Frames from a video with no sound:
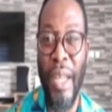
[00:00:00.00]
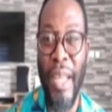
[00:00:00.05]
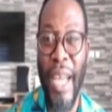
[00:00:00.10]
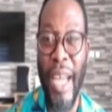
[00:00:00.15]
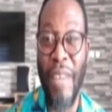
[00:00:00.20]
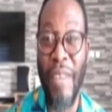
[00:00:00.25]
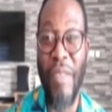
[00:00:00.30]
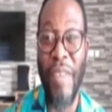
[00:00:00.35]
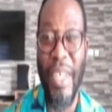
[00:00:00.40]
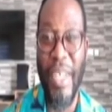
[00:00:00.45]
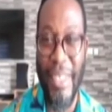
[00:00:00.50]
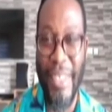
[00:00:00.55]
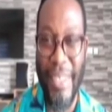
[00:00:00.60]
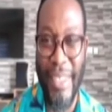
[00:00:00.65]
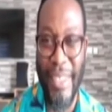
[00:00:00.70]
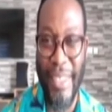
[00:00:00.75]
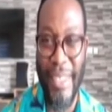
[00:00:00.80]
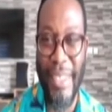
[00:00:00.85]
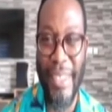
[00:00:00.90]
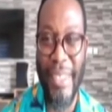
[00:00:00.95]

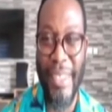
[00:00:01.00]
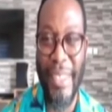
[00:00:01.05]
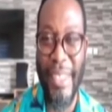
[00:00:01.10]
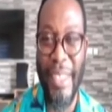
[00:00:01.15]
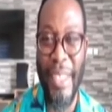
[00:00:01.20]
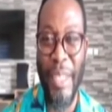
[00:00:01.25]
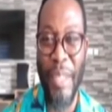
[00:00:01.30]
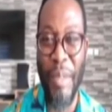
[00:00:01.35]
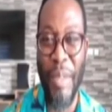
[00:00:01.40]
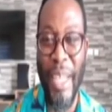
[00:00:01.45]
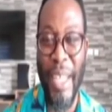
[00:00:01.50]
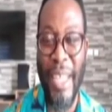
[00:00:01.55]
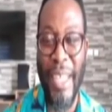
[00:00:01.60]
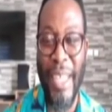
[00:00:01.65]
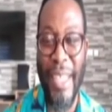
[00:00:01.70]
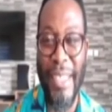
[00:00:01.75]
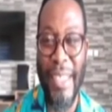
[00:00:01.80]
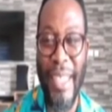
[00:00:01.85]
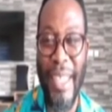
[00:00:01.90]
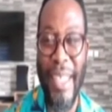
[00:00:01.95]
advance into American
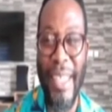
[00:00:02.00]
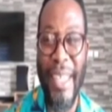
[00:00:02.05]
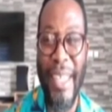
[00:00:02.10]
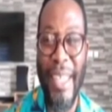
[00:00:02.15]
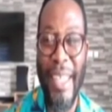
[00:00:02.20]
say